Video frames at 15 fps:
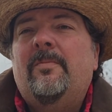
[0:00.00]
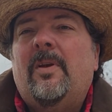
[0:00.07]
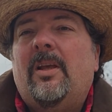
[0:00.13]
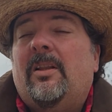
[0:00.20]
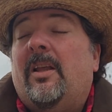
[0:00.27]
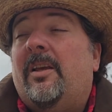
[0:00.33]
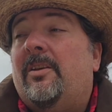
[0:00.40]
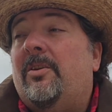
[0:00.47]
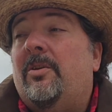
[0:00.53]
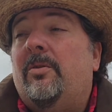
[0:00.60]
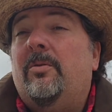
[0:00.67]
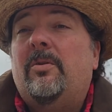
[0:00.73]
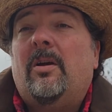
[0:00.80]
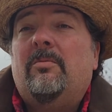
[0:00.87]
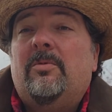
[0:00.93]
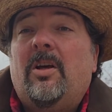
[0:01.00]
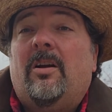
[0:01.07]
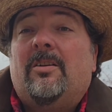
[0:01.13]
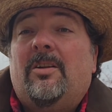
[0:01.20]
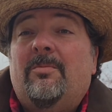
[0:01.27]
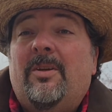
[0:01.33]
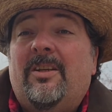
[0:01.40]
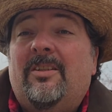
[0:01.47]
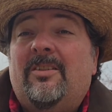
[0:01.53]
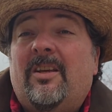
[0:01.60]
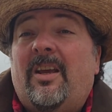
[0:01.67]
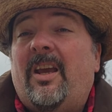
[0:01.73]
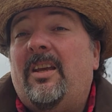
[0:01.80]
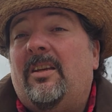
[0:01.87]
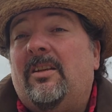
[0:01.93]
And let you come talk to me and
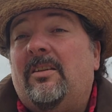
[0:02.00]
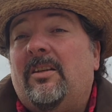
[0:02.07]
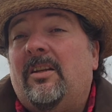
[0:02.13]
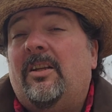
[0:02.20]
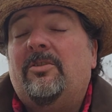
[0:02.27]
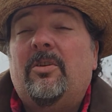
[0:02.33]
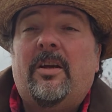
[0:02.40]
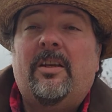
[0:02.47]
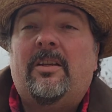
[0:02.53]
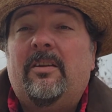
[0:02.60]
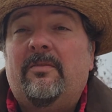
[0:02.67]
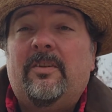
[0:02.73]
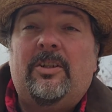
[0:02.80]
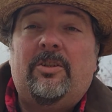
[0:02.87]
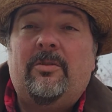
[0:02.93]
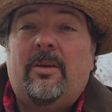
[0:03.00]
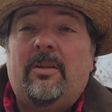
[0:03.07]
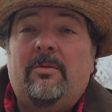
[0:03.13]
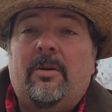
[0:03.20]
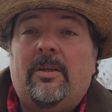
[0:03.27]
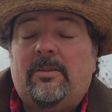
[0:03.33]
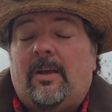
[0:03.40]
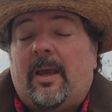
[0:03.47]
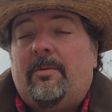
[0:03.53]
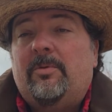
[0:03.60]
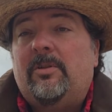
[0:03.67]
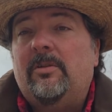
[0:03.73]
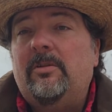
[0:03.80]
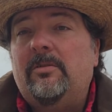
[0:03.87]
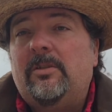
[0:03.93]
say, hey, can I try and convince you otherwise?
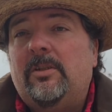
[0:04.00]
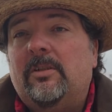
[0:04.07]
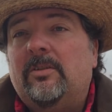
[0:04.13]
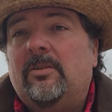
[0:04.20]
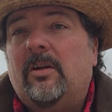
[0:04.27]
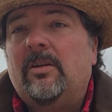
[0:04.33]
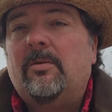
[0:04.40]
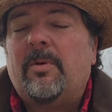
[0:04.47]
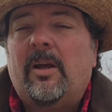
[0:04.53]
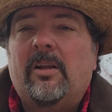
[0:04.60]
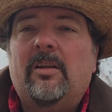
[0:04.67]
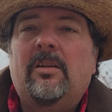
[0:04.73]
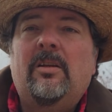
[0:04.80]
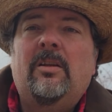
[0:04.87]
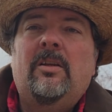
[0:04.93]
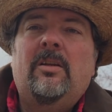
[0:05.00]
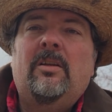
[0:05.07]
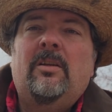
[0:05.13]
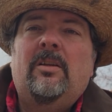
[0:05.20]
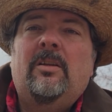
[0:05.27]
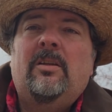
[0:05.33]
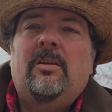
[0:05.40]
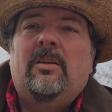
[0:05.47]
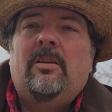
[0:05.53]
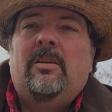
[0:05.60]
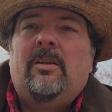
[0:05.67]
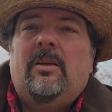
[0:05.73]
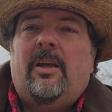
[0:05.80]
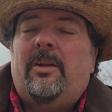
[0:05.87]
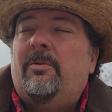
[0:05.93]
Absolutely, let's talk about it.
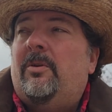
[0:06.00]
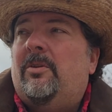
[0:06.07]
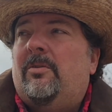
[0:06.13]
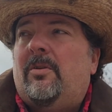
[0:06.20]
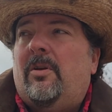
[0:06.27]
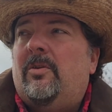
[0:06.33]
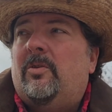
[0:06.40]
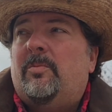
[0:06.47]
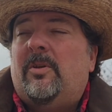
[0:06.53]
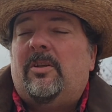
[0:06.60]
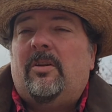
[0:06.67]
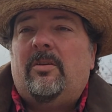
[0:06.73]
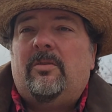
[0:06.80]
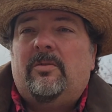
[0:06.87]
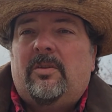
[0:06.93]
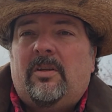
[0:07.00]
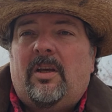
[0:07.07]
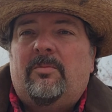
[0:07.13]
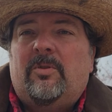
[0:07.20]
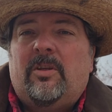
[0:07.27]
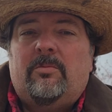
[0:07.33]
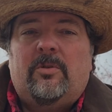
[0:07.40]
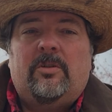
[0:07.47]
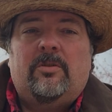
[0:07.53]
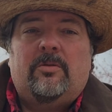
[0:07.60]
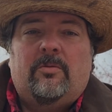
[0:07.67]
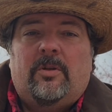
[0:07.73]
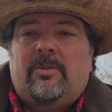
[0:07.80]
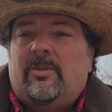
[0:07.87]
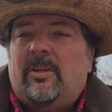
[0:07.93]
Anyone who knows me knows that I'm someone who
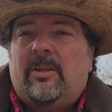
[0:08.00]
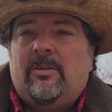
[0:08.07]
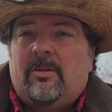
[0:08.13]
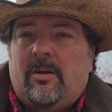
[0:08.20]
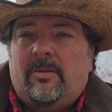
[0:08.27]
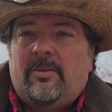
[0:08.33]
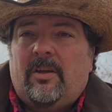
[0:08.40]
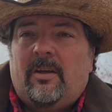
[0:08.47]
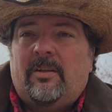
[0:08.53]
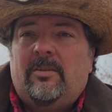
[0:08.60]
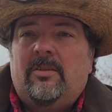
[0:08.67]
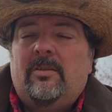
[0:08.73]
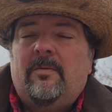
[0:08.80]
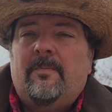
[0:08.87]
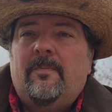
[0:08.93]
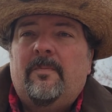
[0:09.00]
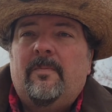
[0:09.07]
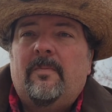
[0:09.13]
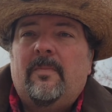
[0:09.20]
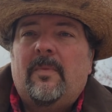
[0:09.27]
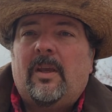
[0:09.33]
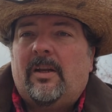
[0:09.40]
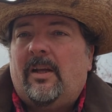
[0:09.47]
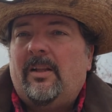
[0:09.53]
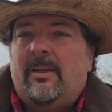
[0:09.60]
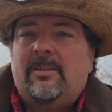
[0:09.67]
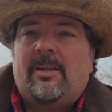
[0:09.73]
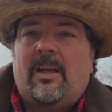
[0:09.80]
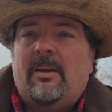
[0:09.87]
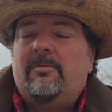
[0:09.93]
wants to hear all sides. And I
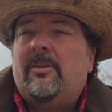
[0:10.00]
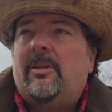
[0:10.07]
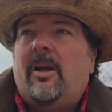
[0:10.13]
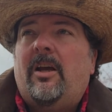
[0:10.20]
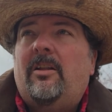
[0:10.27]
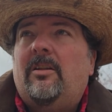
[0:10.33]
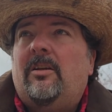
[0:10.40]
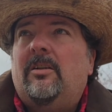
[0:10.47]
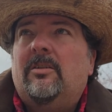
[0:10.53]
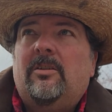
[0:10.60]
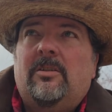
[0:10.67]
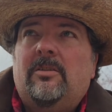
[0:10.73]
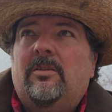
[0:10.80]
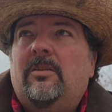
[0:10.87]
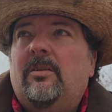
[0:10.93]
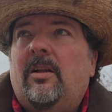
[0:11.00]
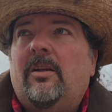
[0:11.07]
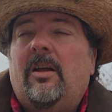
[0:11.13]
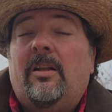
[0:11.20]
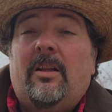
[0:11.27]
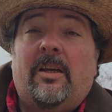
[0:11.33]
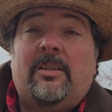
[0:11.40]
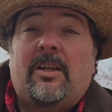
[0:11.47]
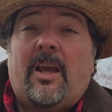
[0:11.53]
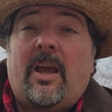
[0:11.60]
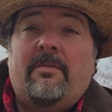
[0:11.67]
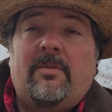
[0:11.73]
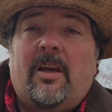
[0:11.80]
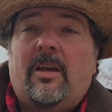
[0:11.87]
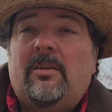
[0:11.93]
like to have the dialogue, and I like to
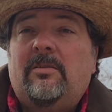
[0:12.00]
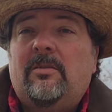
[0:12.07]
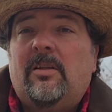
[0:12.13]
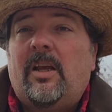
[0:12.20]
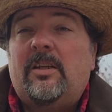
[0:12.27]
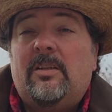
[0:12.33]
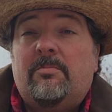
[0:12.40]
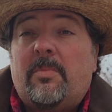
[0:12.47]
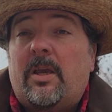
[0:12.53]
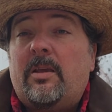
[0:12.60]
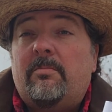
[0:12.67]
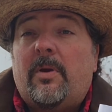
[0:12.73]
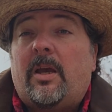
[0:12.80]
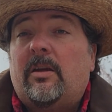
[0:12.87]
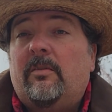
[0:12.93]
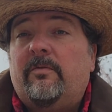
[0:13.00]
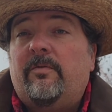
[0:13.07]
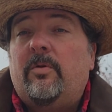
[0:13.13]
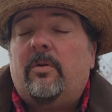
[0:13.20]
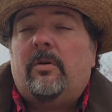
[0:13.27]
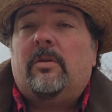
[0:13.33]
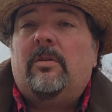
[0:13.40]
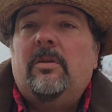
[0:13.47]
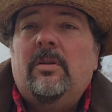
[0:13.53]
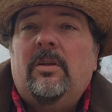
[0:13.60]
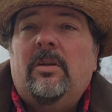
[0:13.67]
have that debate back and forth